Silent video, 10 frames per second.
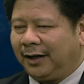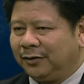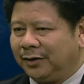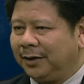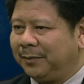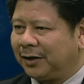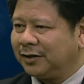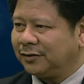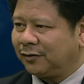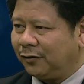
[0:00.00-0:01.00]
And today,
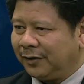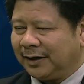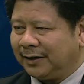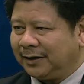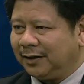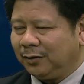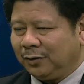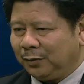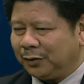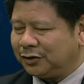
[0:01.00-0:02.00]
because of COVID-19,
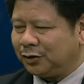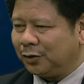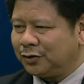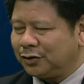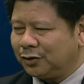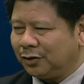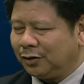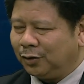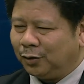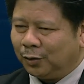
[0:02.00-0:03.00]
which knows
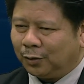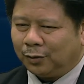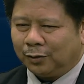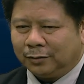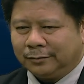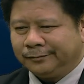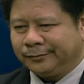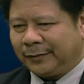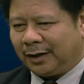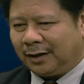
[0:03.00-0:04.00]
no
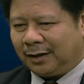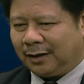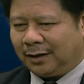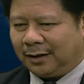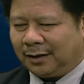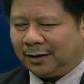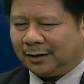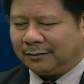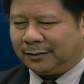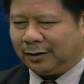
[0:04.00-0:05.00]

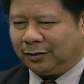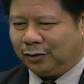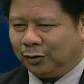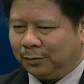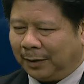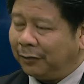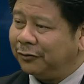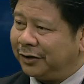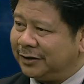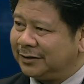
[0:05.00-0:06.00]

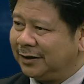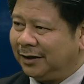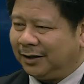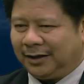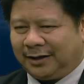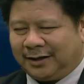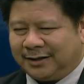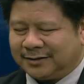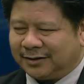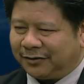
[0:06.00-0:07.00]
boundaries, it
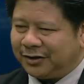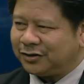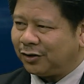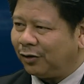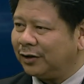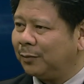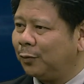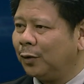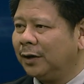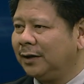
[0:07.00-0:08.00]
hits the rich or the
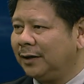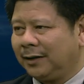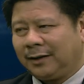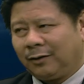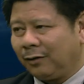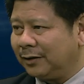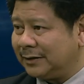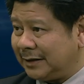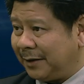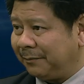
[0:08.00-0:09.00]
poor all
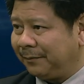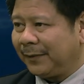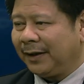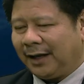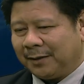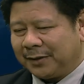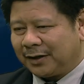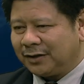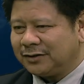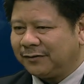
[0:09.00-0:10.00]
the same. And
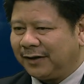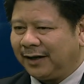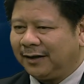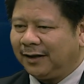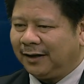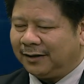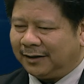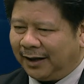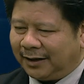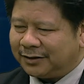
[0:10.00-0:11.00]
because of that,
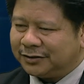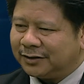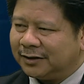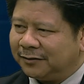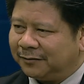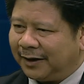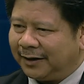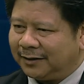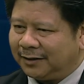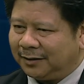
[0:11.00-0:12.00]
that digital
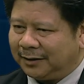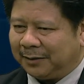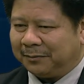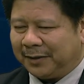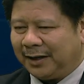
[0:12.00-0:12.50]
divide that